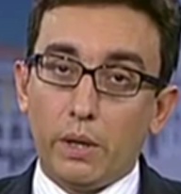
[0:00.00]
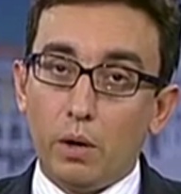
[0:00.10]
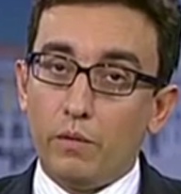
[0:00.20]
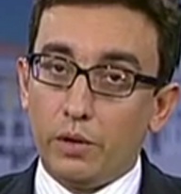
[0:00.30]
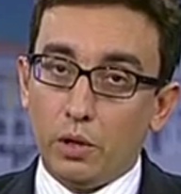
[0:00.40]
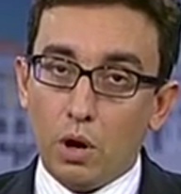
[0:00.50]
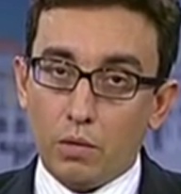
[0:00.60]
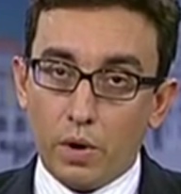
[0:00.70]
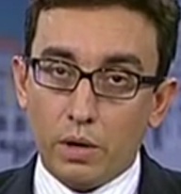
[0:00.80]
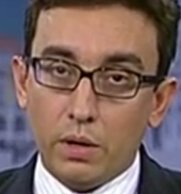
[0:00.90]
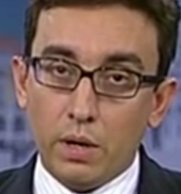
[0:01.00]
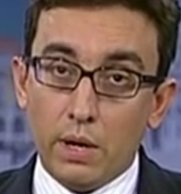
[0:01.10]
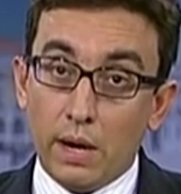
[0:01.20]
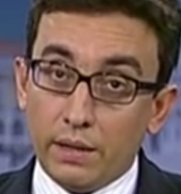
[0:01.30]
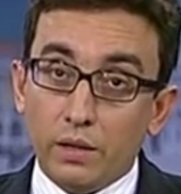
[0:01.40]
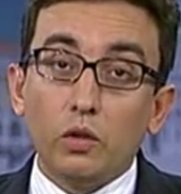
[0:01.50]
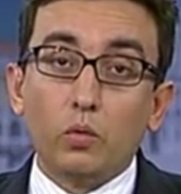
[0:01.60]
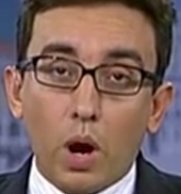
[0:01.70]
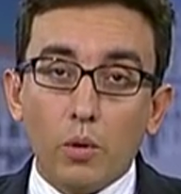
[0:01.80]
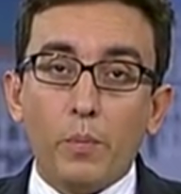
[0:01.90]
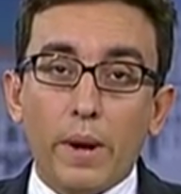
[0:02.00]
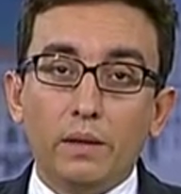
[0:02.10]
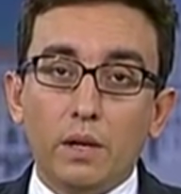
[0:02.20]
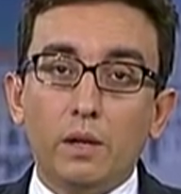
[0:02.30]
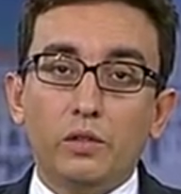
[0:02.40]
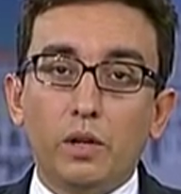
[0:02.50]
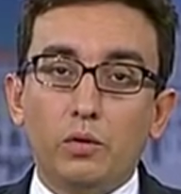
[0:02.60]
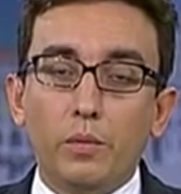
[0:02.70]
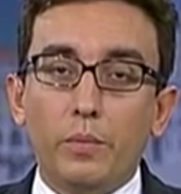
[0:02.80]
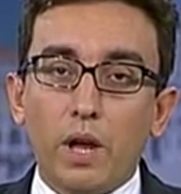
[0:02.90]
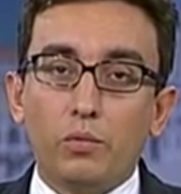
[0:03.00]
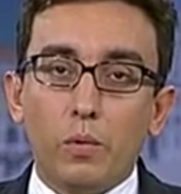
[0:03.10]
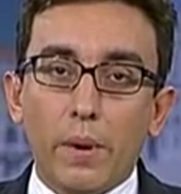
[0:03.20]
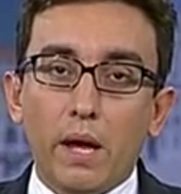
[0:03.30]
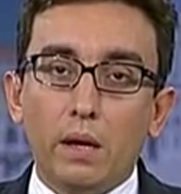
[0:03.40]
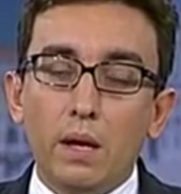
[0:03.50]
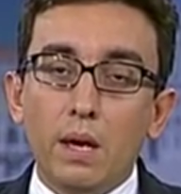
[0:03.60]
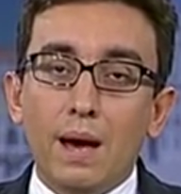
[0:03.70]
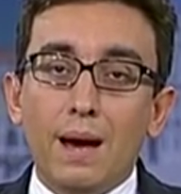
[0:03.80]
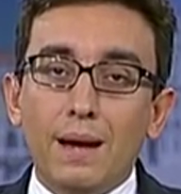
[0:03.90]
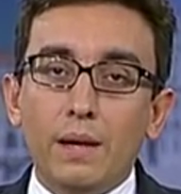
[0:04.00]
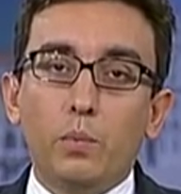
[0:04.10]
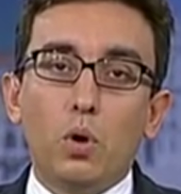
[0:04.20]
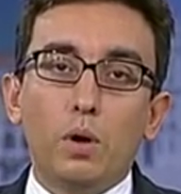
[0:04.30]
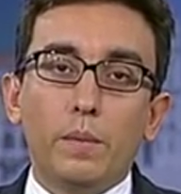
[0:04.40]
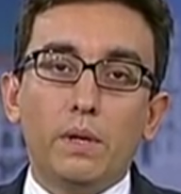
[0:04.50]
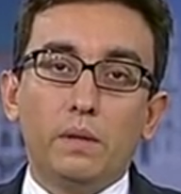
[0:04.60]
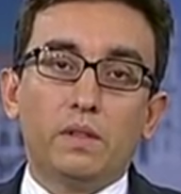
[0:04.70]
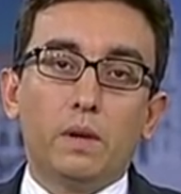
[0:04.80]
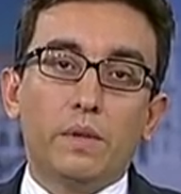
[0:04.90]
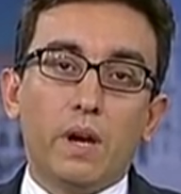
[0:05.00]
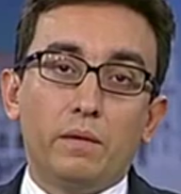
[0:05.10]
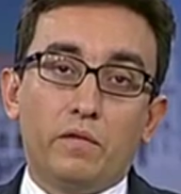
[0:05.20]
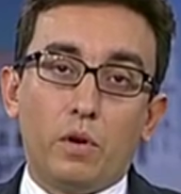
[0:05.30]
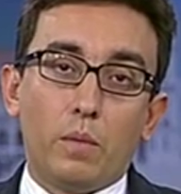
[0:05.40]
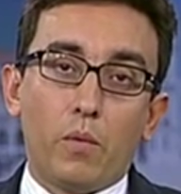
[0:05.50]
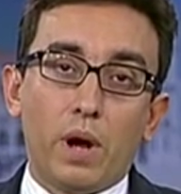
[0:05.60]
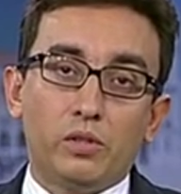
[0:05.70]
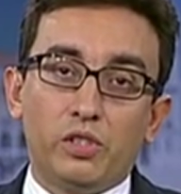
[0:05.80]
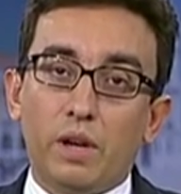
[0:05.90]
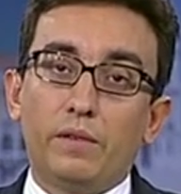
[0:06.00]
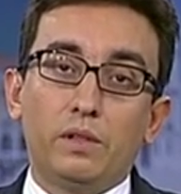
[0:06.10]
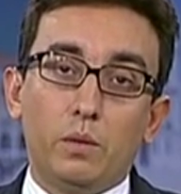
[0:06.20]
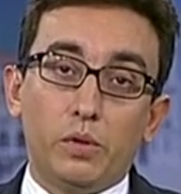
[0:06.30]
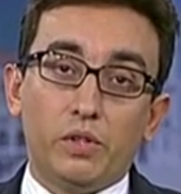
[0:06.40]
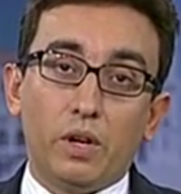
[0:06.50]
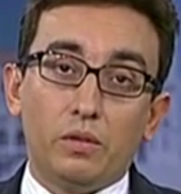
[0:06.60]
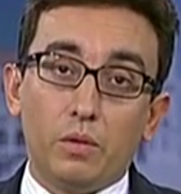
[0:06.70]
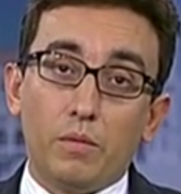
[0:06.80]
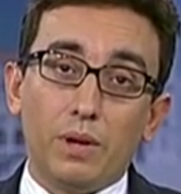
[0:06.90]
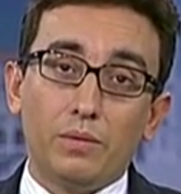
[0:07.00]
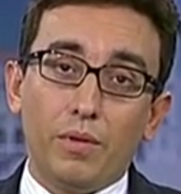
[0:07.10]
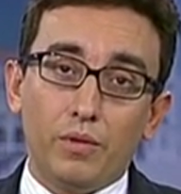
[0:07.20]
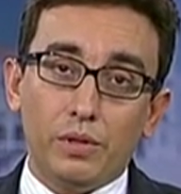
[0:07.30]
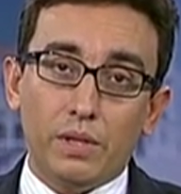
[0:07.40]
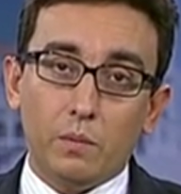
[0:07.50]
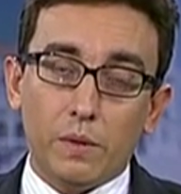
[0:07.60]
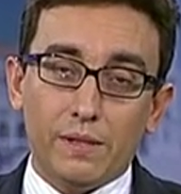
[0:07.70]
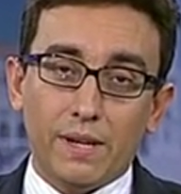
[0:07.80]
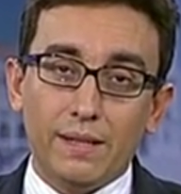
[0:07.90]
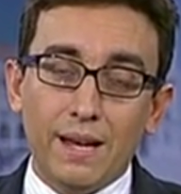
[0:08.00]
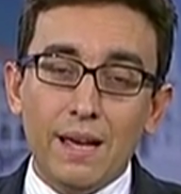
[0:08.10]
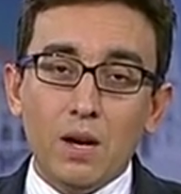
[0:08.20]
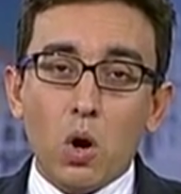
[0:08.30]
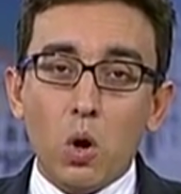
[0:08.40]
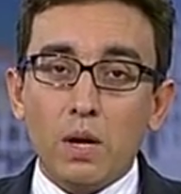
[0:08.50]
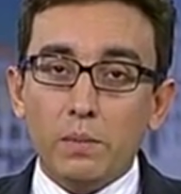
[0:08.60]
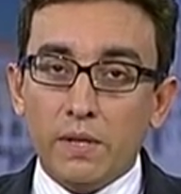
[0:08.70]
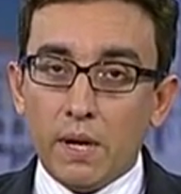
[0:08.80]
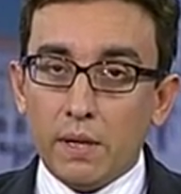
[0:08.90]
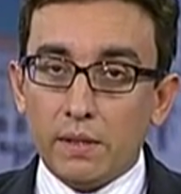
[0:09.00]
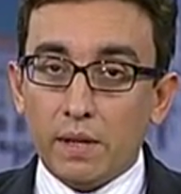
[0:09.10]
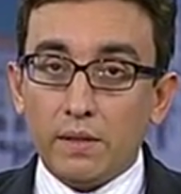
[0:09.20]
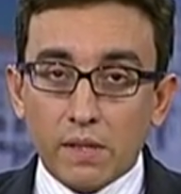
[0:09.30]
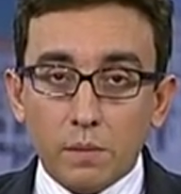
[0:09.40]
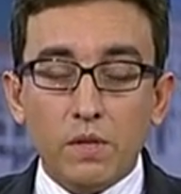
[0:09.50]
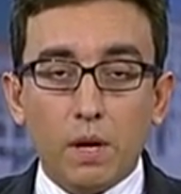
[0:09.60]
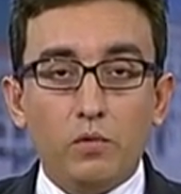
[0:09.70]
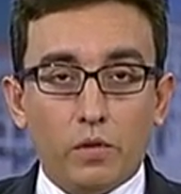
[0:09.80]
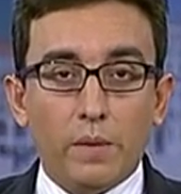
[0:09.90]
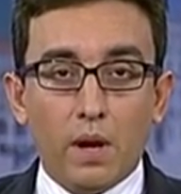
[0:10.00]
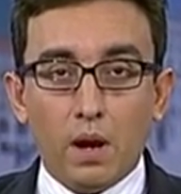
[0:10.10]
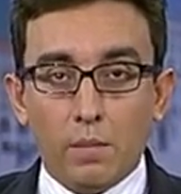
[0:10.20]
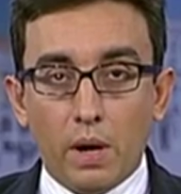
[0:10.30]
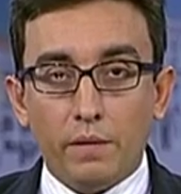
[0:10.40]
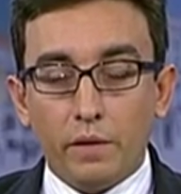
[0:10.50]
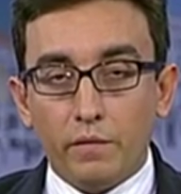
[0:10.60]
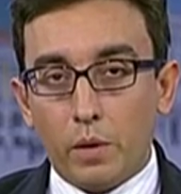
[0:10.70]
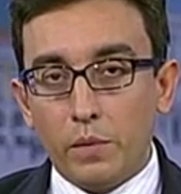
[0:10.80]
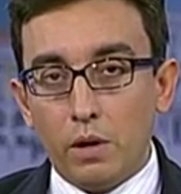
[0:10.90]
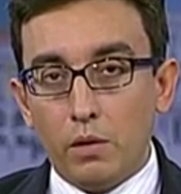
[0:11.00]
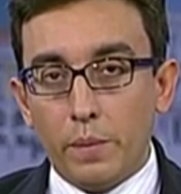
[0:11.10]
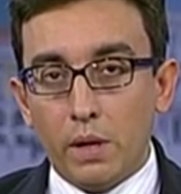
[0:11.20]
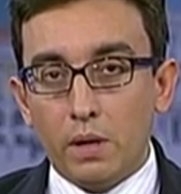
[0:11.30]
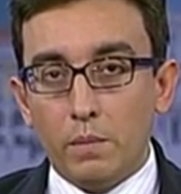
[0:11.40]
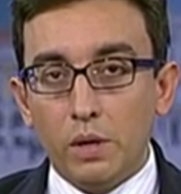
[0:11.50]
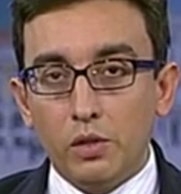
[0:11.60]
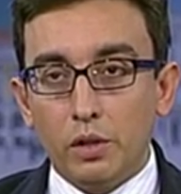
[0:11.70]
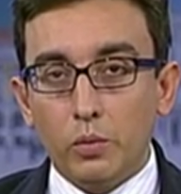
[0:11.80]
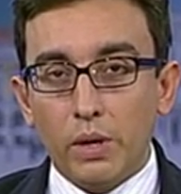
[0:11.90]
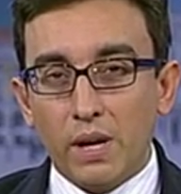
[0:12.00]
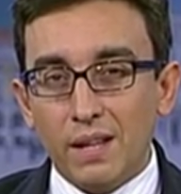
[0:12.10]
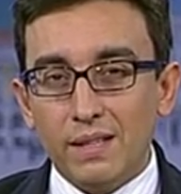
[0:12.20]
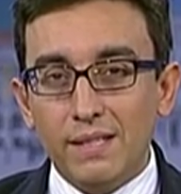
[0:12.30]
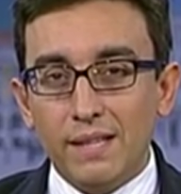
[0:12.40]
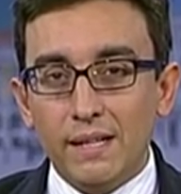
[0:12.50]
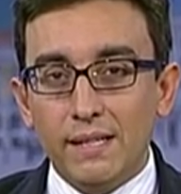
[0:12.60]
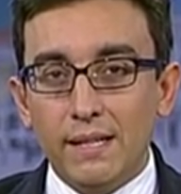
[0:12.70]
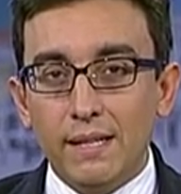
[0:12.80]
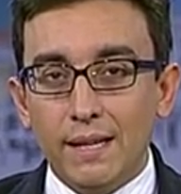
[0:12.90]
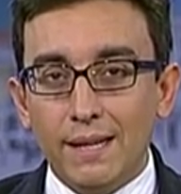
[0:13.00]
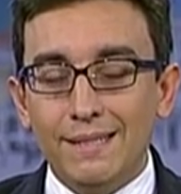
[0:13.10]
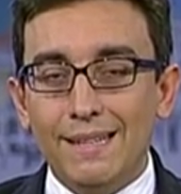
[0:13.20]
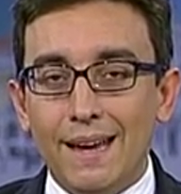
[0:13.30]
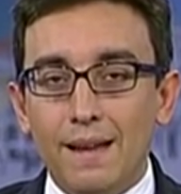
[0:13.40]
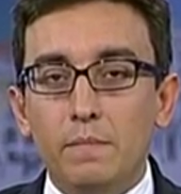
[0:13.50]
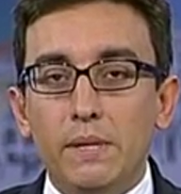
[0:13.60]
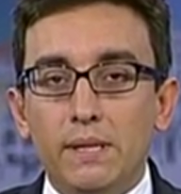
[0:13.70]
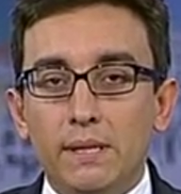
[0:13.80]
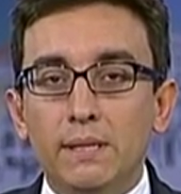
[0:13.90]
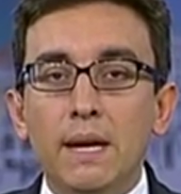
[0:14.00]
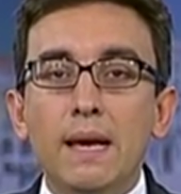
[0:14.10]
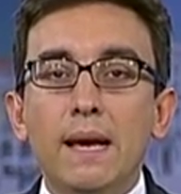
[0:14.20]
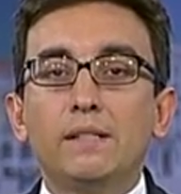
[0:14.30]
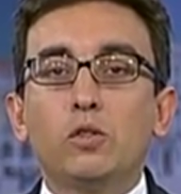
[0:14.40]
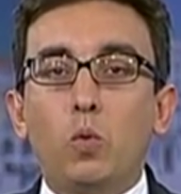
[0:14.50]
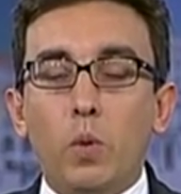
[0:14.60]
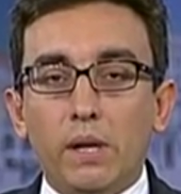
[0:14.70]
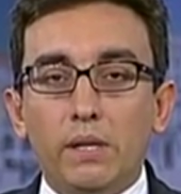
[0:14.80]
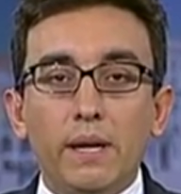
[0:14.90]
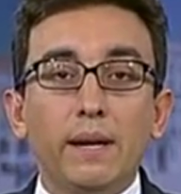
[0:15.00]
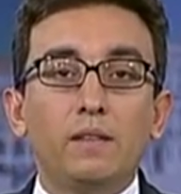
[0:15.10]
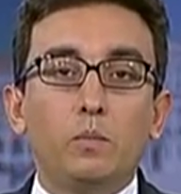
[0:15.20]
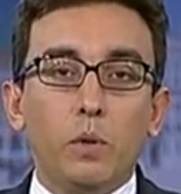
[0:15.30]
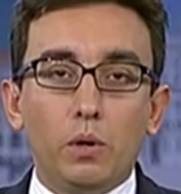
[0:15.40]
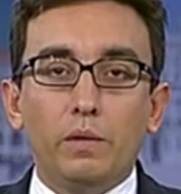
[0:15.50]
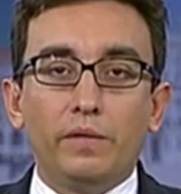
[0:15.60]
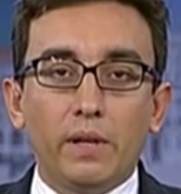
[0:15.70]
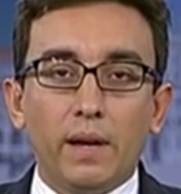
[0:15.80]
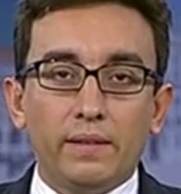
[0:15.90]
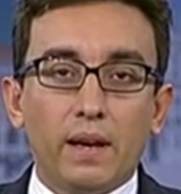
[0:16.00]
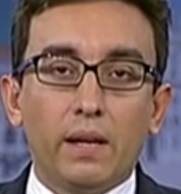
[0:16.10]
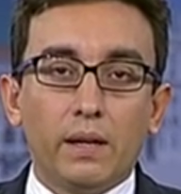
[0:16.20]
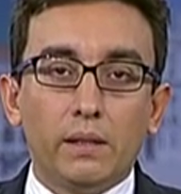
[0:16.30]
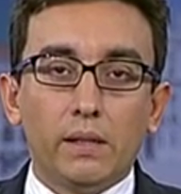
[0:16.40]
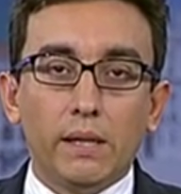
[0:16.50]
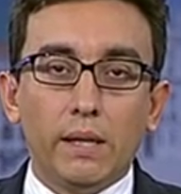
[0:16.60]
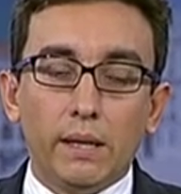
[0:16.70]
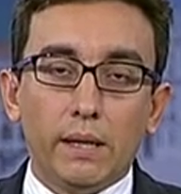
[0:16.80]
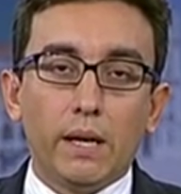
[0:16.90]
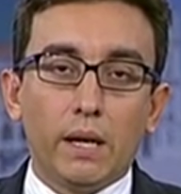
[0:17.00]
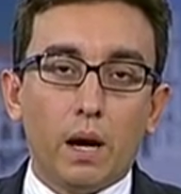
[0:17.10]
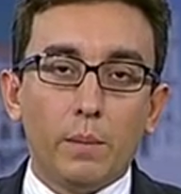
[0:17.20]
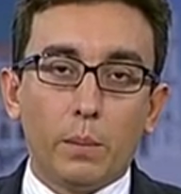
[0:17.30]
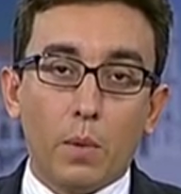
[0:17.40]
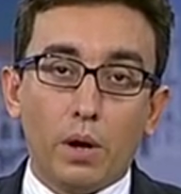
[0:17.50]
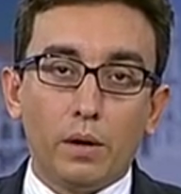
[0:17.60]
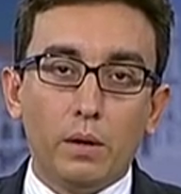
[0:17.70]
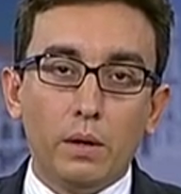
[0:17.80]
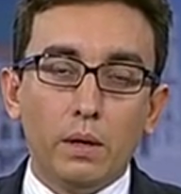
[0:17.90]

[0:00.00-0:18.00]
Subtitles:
over the long run. And this is why we're paying the yields that we're paying. Unemployment, it's come down from around 17% to around 13%. All I'm saying is that sometimes from the IMF and from the European Commission, we get this idea that it can be done as quickly and as beautifully, as elegantly in an economic model.